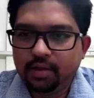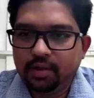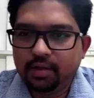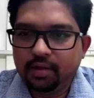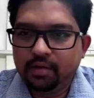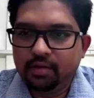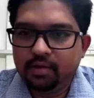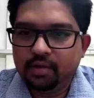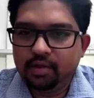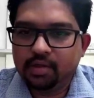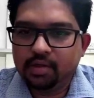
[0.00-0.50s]

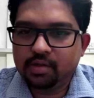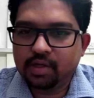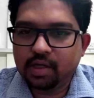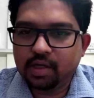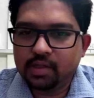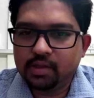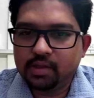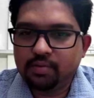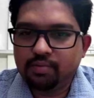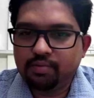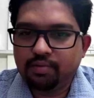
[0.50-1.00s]
the
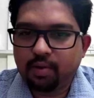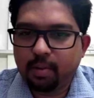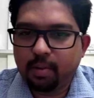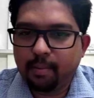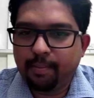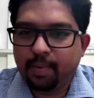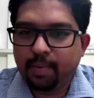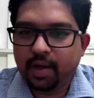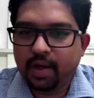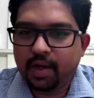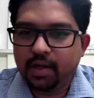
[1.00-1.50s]
distance
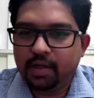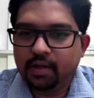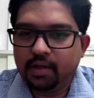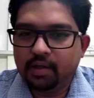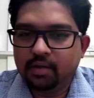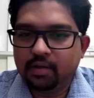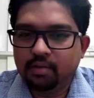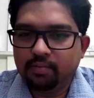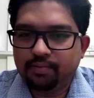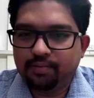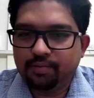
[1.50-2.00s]
from
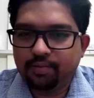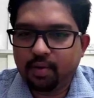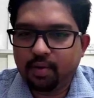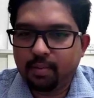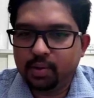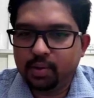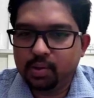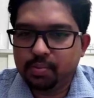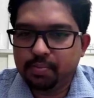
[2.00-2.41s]
palladium,